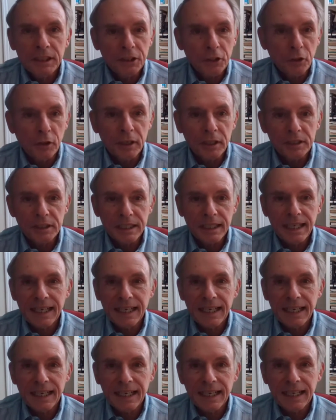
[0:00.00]
to
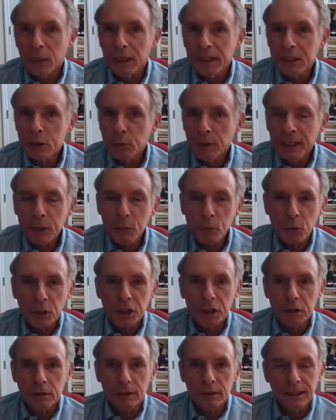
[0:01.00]

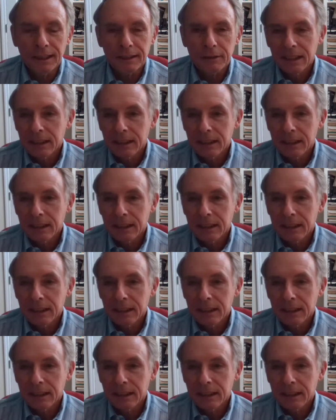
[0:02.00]
CS121.